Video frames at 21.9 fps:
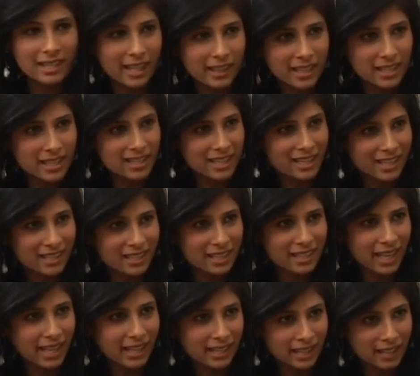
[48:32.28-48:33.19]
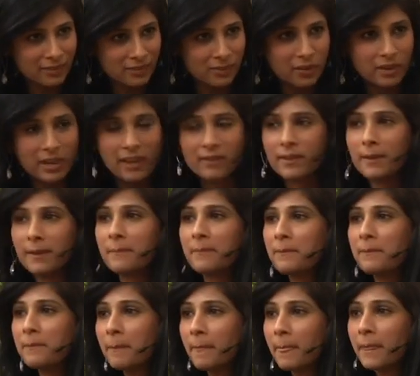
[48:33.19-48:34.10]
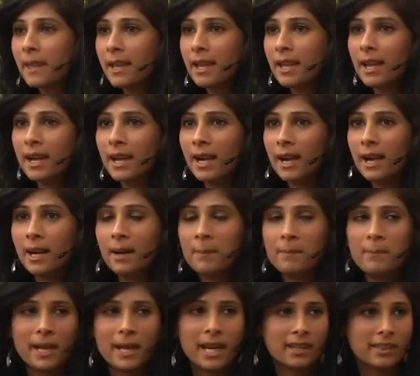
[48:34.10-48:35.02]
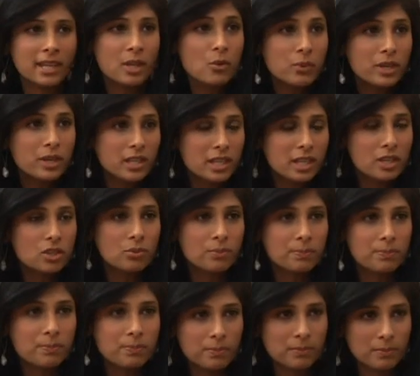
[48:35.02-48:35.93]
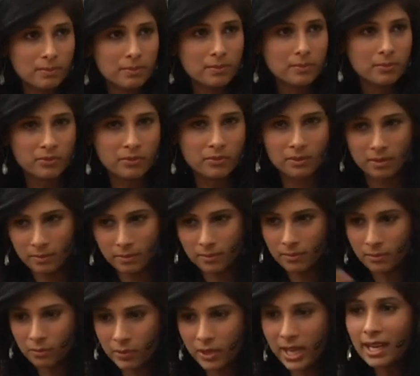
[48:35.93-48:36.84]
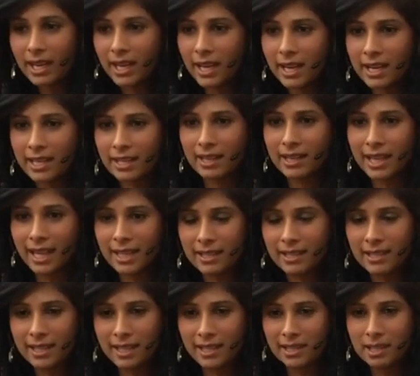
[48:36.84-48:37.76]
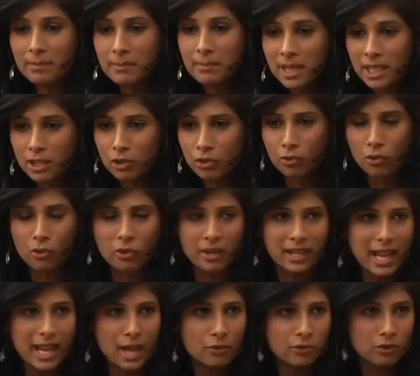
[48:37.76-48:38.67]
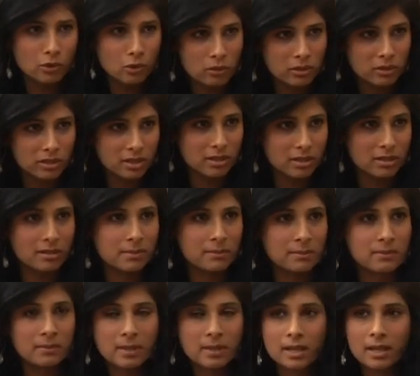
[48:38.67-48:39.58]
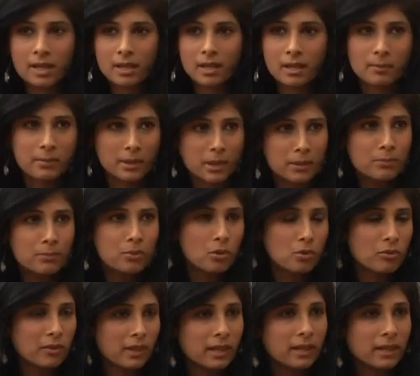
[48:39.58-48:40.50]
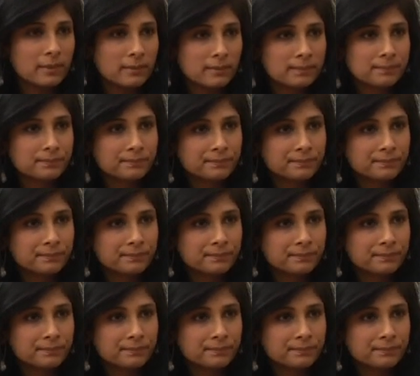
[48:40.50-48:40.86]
Nothing stays static forever. But I think we need to realize that doesn't mean throwing out the whole system, but improving it.